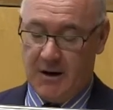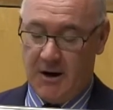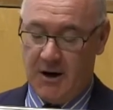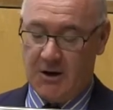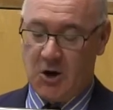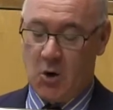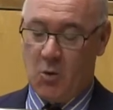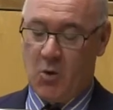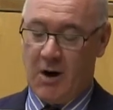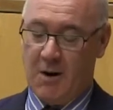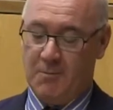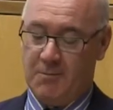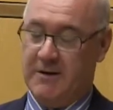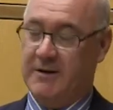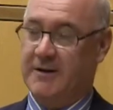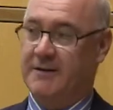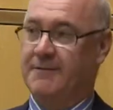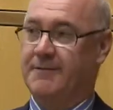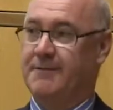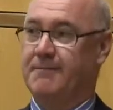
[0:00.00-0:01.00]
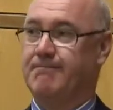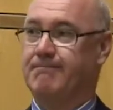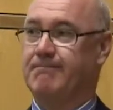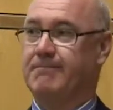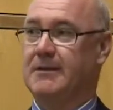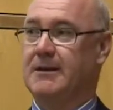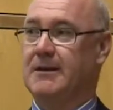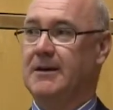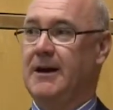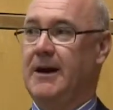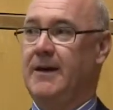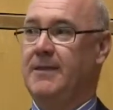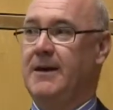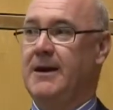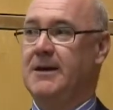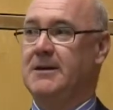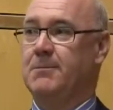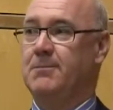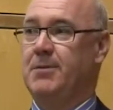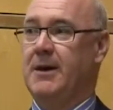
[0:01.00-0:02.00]
are cooperative, and
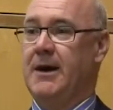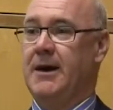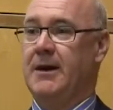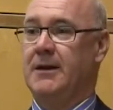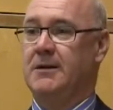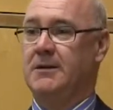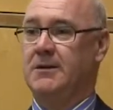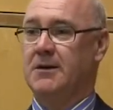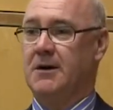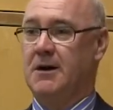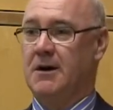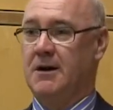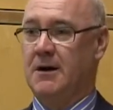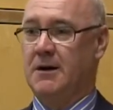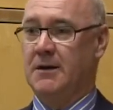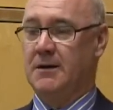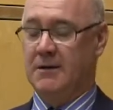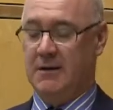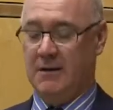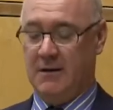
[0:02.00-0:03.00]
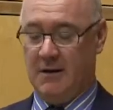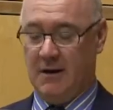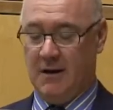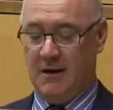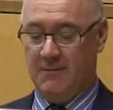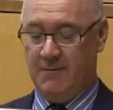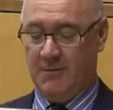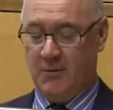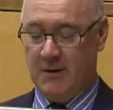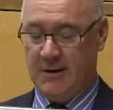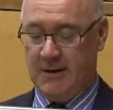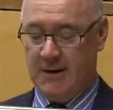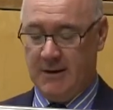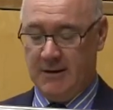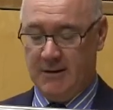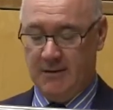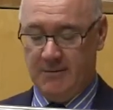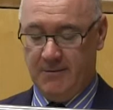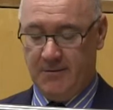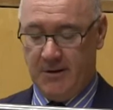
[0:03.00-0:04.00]
they depend on
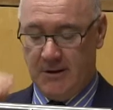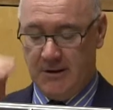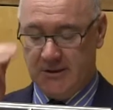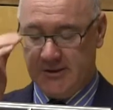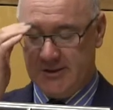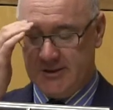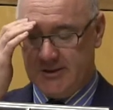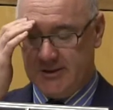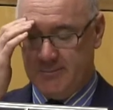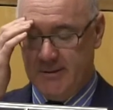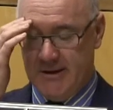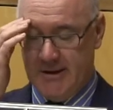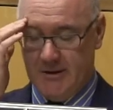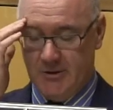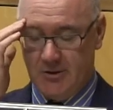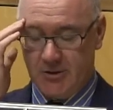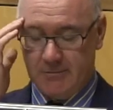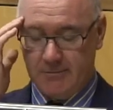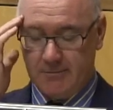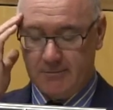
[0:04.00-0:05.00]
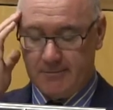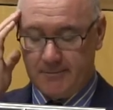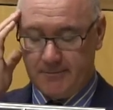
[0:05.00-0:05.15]
avoiding false speech.